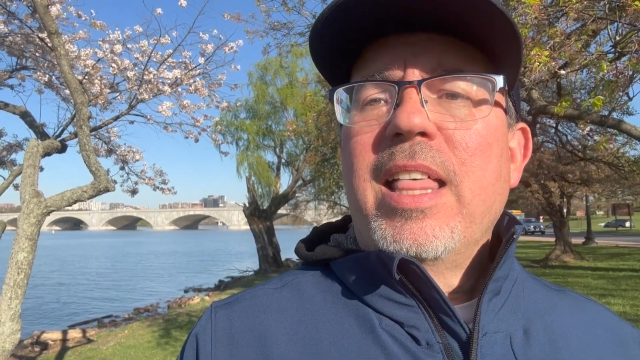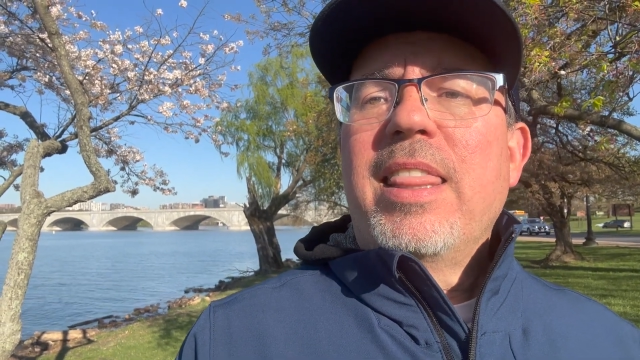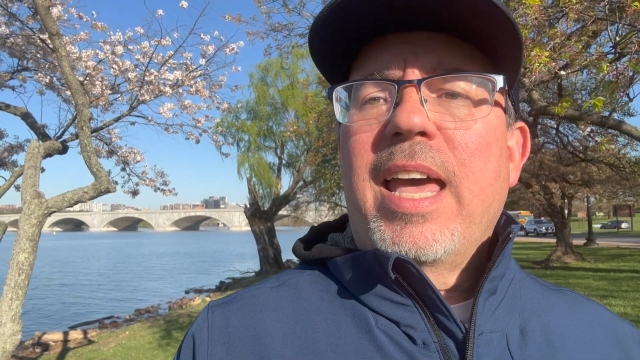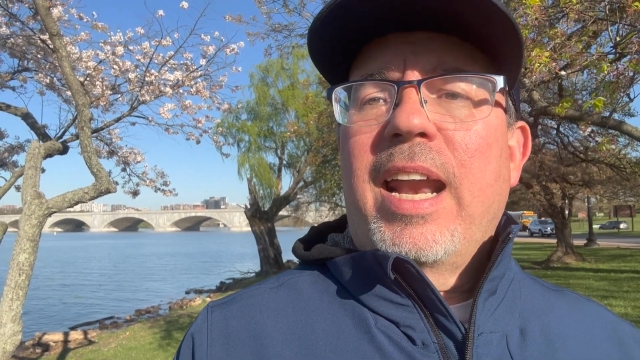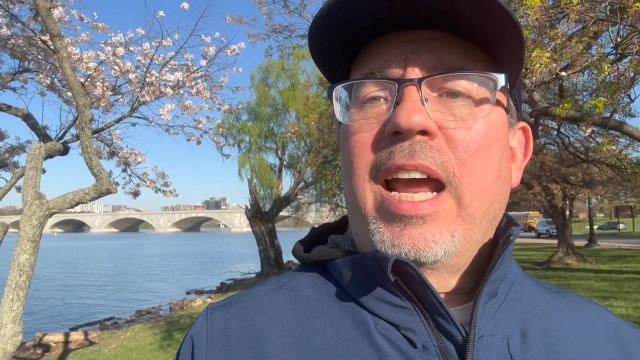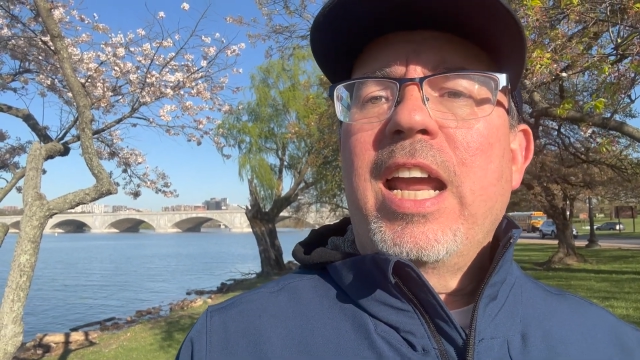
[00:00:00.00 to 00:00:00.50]

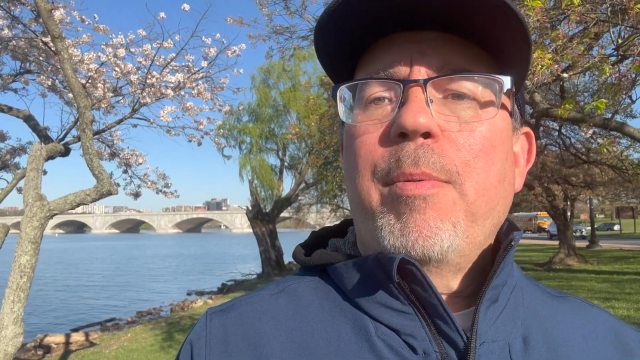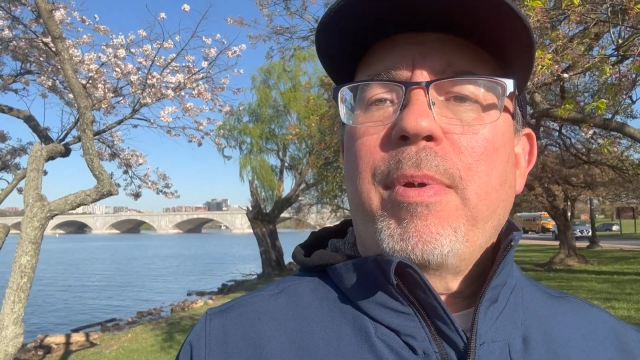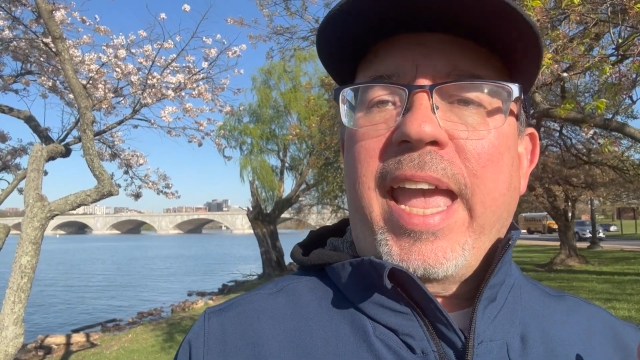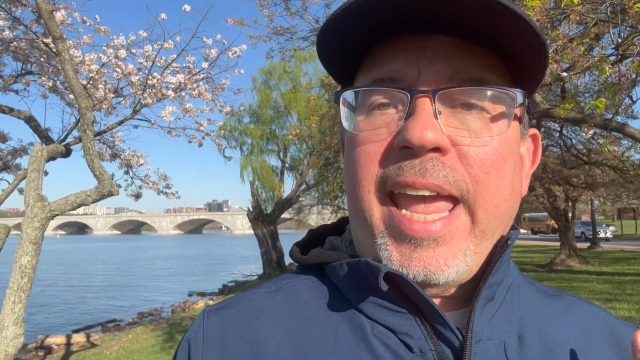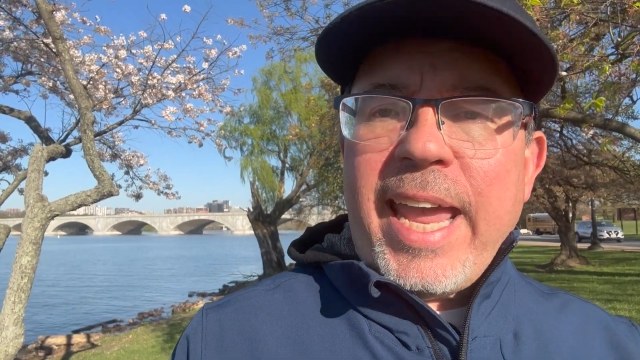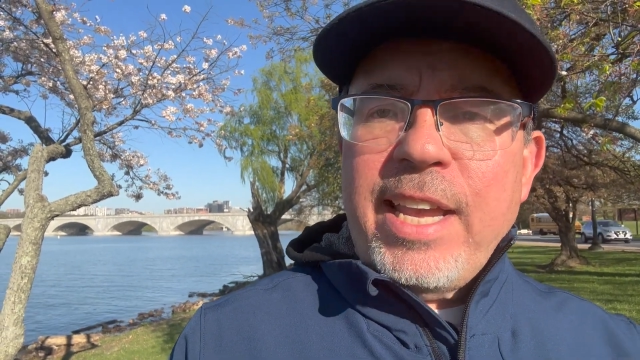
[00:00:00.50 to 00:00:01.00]
that I am
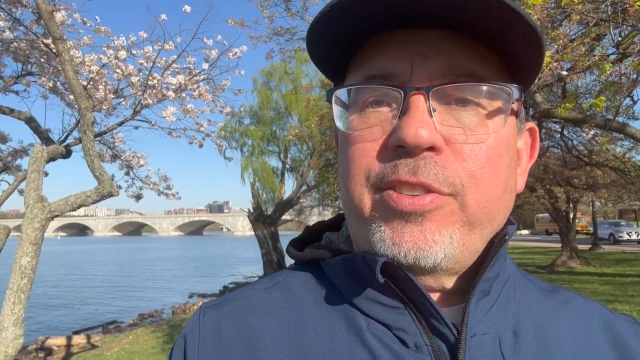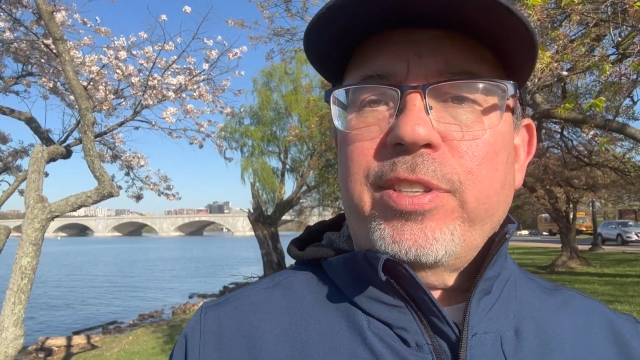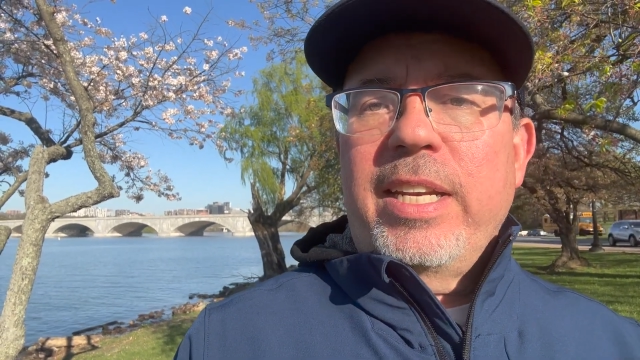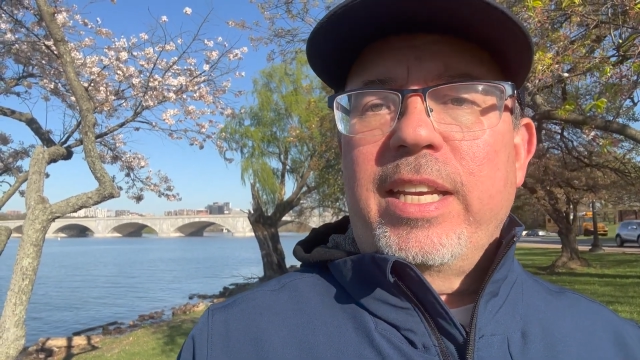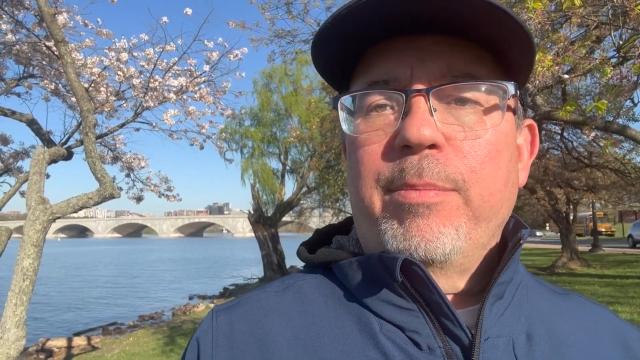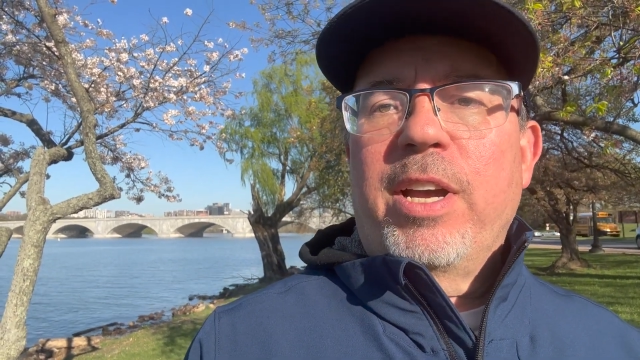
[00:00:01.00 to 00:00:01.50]

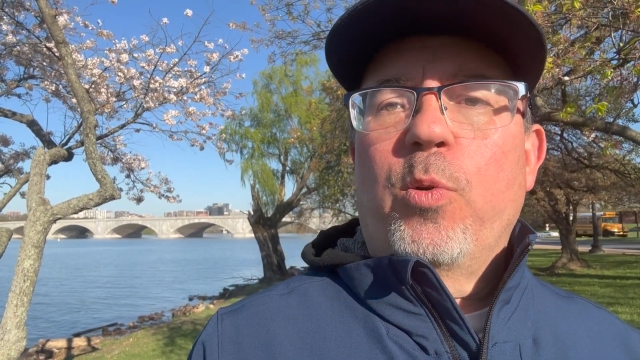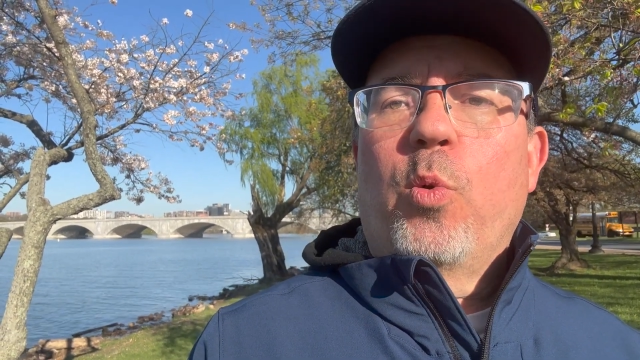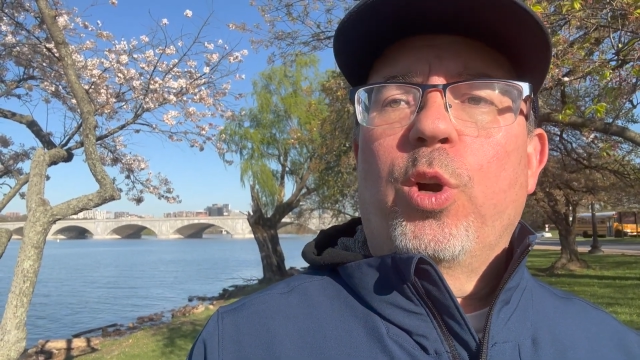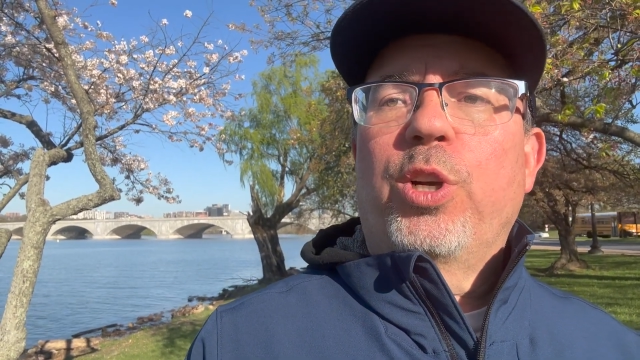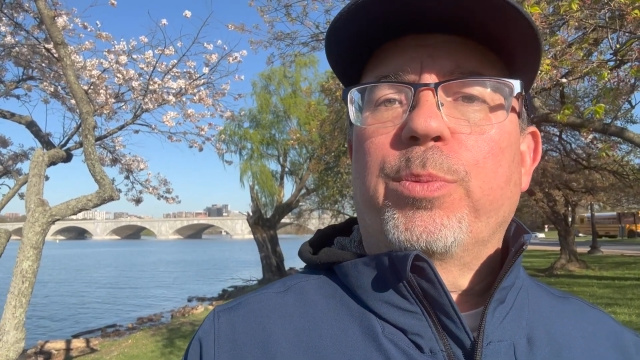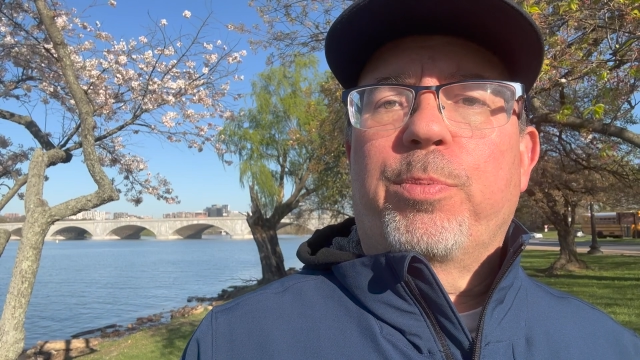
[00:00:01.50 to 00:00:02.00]
hastening my
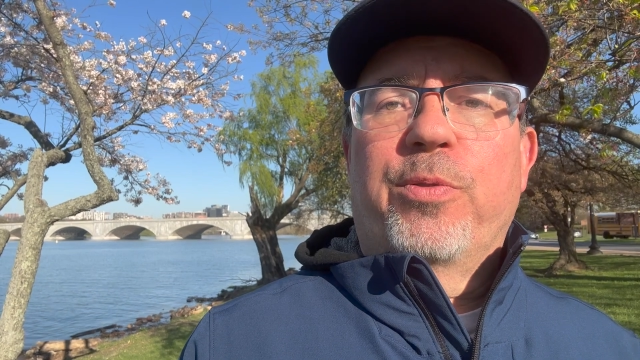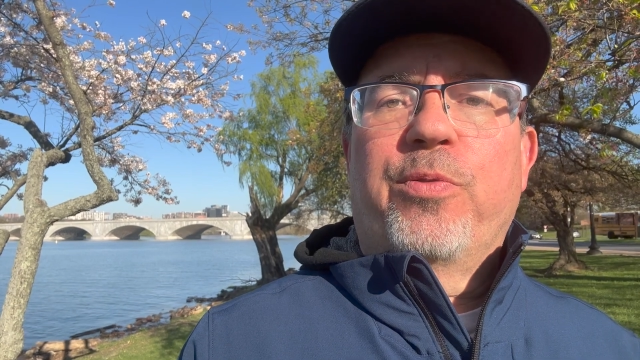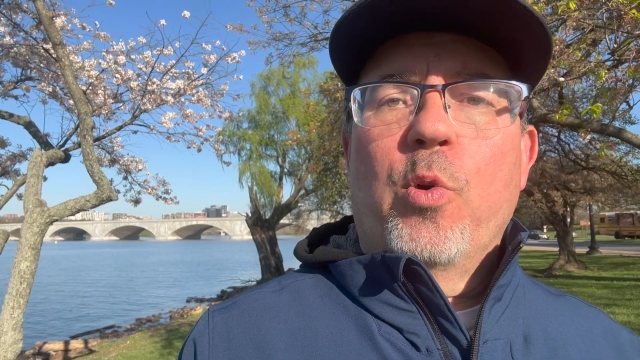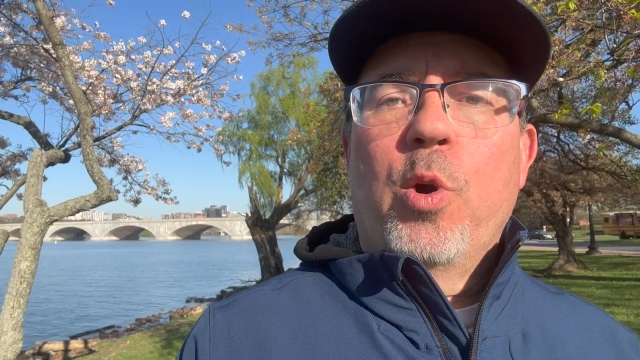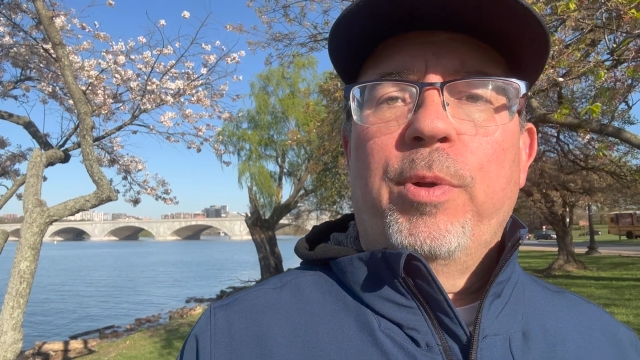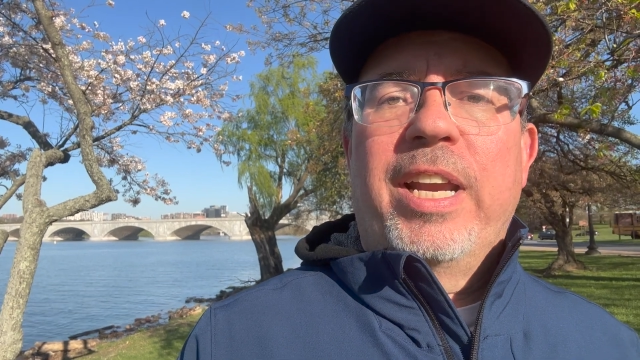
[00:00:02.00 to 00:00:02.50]
word to
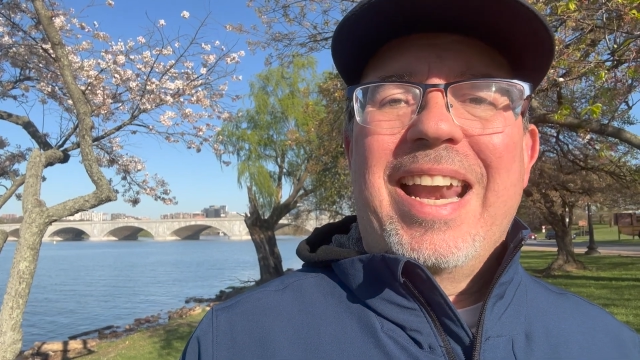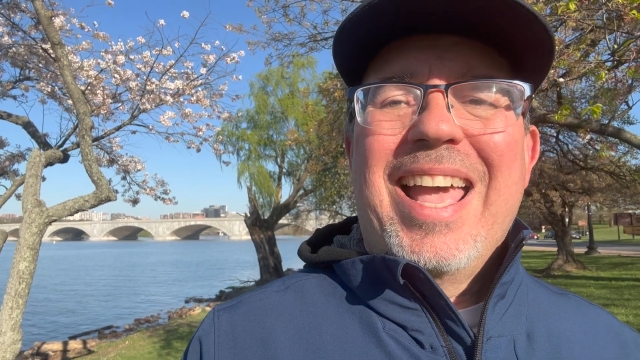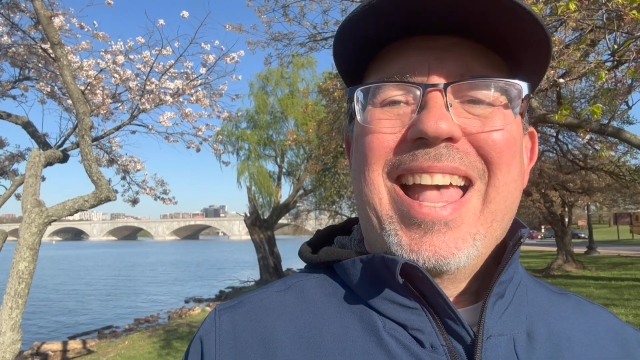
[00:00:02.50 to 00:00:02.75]
perform it."